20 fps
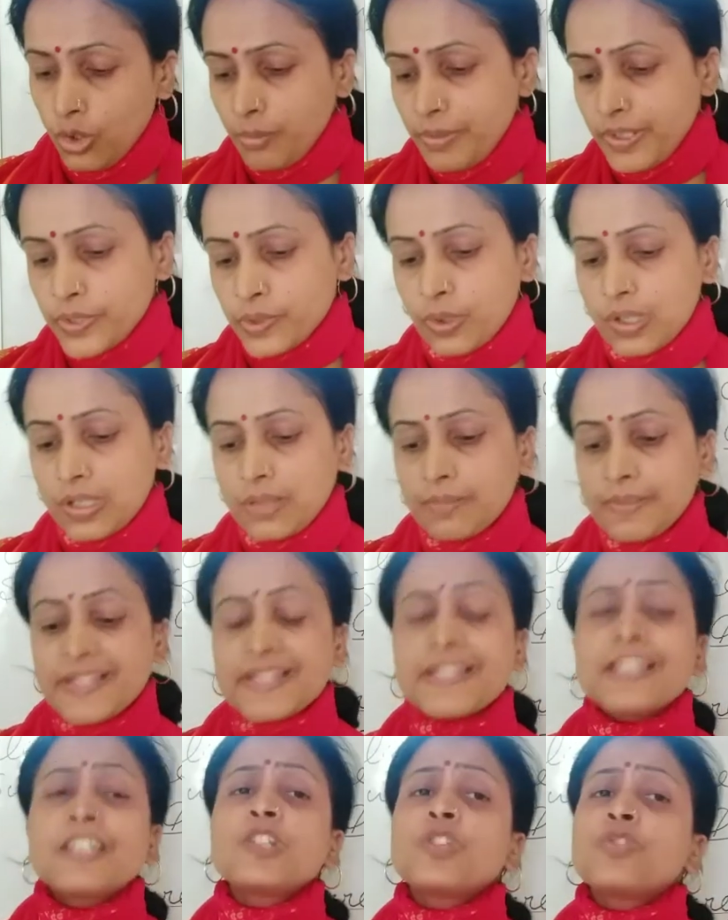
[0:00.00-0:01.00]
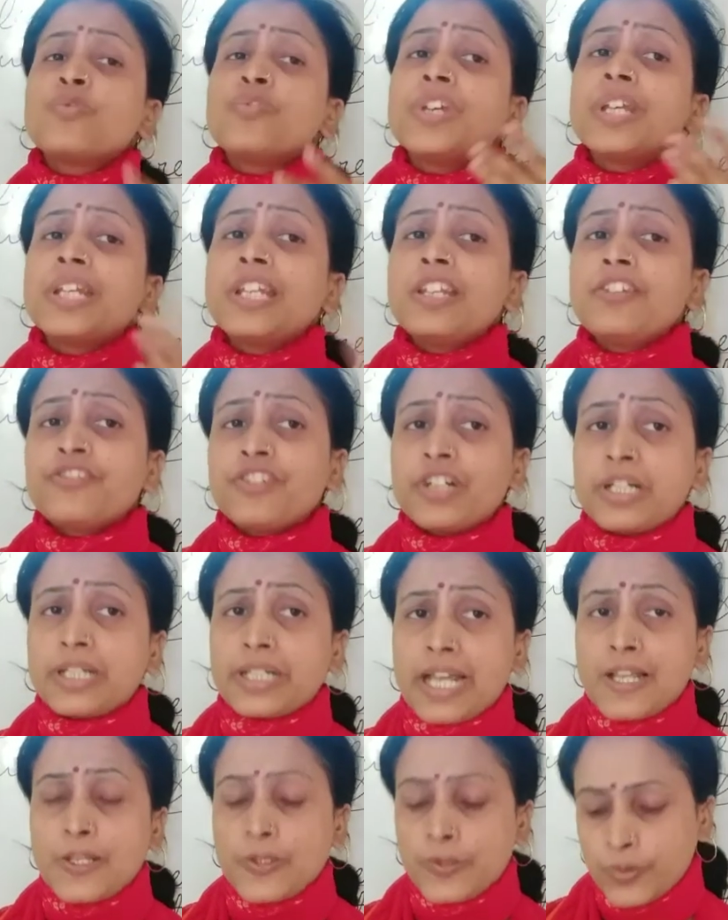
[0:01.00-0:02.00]
soil means it is very
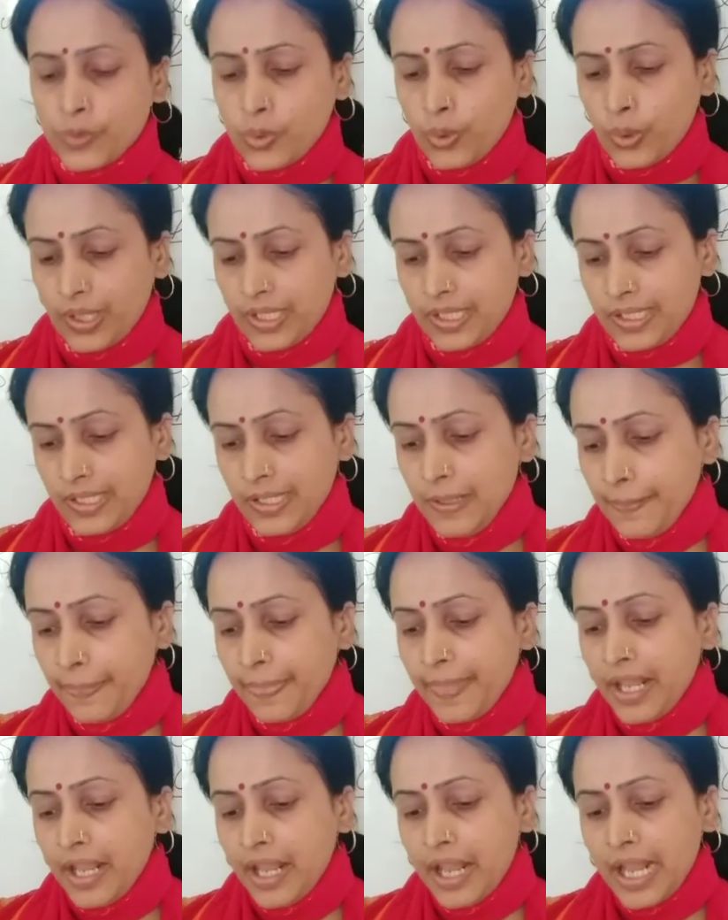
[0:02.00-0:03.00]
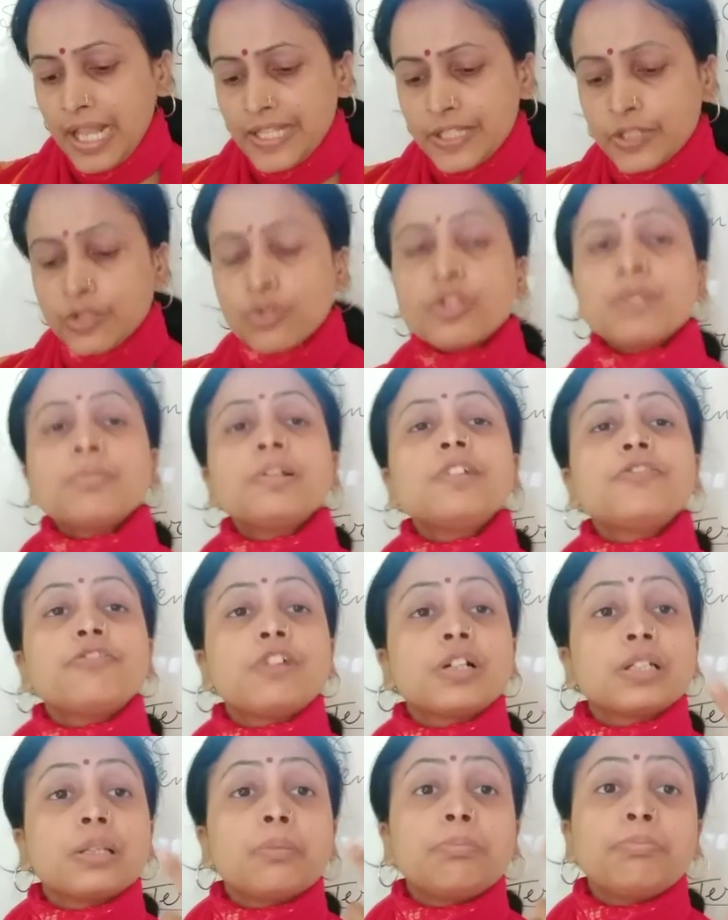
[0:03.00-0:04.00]
fertile soil and suitable
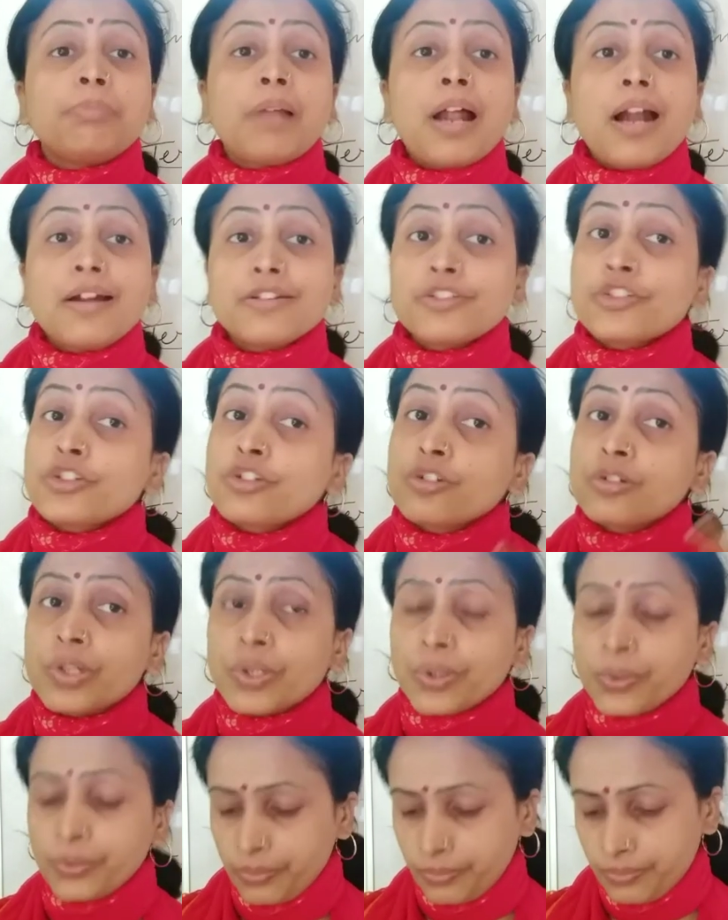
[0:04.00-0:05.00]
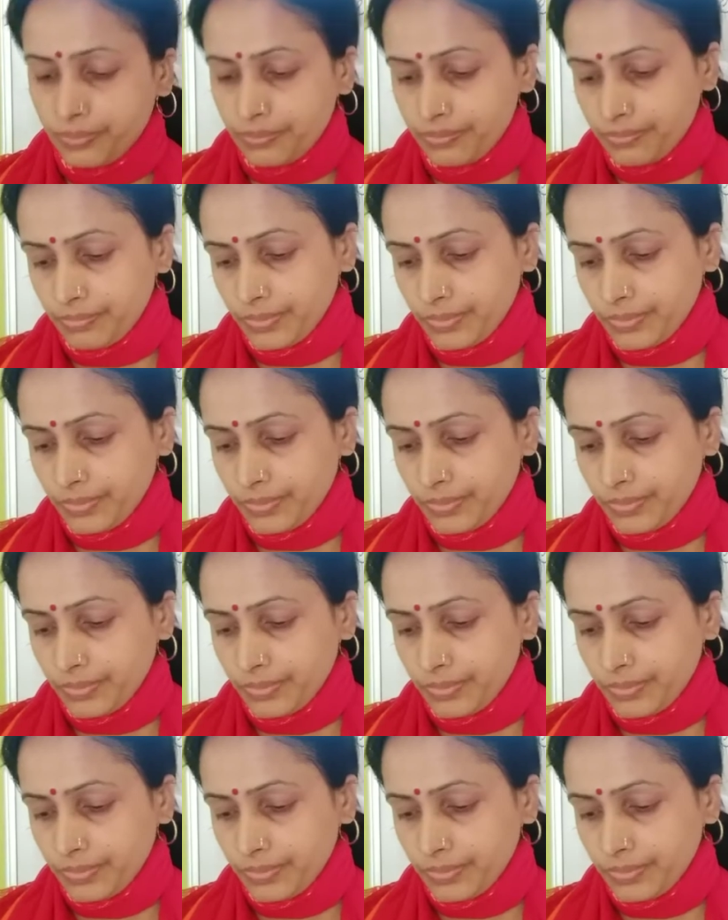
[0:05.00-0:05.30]
for the plants to grow.